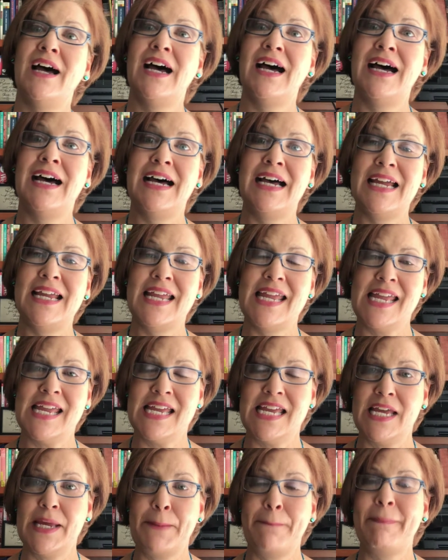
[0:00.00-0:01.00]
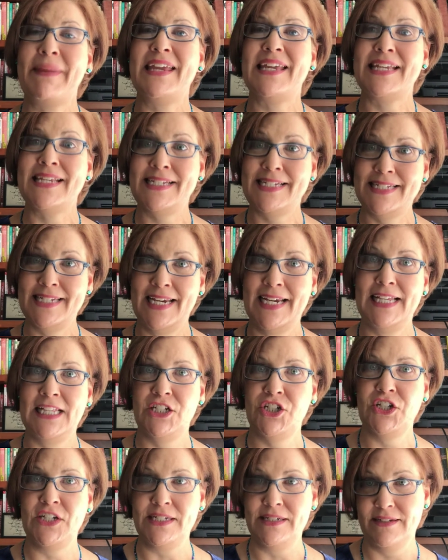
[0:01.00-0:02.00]
I am
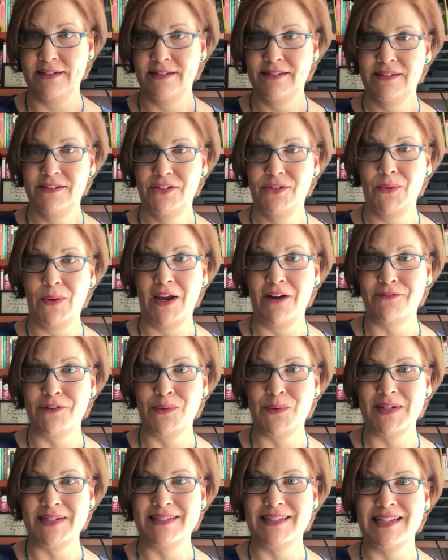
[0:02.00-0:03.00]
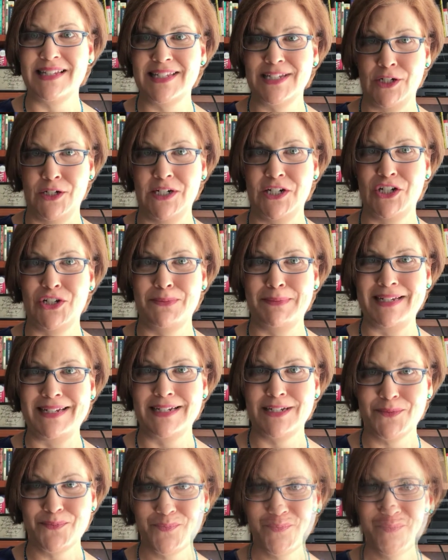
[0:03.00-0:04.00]
intelligent, to everyone's astonishment.